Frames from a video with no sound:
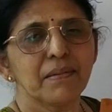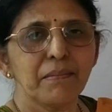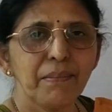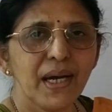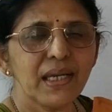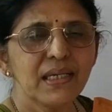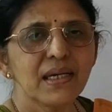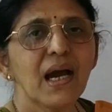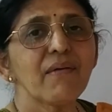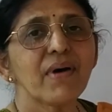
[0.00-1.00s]
by
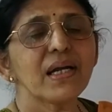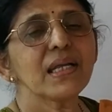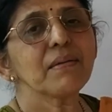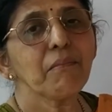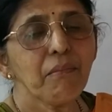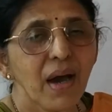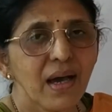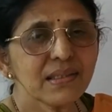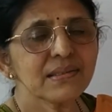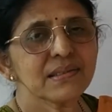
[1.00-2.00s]
awarding
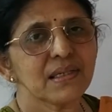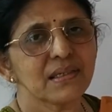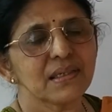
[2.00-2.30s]
marks